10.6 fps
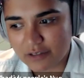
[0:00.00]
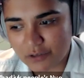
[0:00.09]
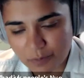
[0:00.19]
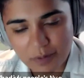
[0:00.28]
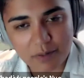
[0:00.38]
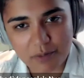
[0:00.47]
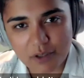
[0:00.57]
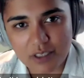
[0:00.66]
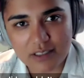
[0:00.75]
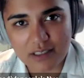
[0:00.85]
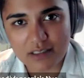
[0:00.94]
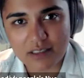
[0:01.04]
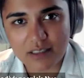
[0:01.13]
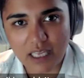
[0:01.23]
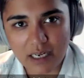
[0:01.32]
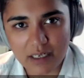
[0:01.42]
supercomputing center
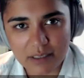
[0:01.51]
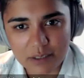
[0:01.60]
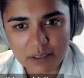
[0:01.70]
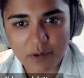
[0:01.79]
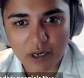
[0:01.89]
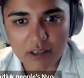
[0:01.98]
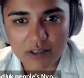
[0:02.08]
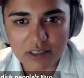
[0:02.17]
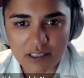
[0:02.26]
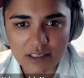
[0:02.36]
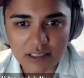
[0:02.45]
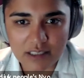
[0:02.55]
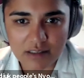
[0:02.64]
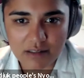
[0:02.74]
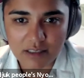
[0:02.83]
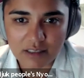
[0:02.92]
that is
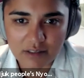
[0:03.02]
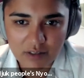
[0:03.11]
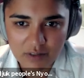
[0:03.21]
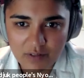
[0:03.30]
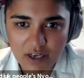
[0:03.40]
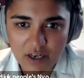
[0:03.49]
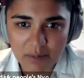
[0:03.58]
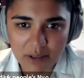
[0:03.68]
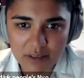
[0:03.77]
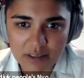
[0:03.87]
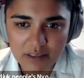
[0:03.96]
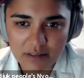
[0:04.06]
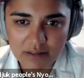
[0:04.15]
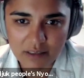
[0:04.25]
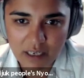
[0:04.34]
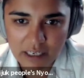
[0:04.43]
prioritizing the environment
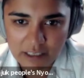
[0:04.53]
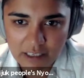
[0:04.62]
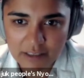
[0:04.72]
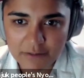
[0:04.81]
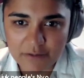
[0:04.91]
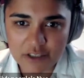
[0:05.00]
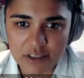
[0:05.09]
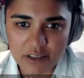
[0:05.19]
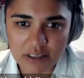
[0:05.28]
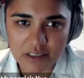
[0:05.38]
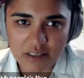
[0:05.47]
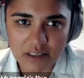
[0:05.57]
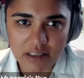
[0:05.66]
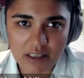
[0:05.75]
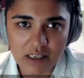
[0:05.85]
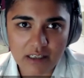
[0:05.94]
and efficiencies
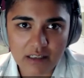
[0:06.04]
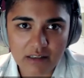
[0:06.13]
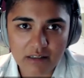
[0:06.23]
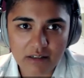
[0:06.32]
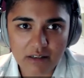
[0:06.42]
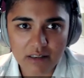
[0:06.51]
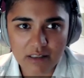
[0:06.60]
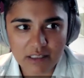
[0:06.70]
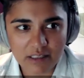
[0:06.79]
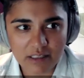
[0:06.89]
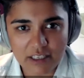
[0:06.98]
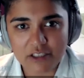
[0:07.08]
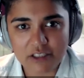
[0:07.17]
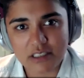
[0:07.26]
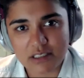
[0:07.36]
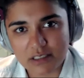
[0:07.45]
in their
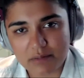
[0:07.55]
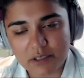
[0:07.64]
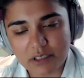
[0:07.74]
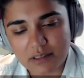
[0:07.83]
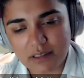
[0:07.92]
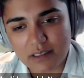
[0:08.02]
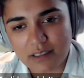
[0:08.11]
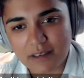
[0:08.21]
energy consumption?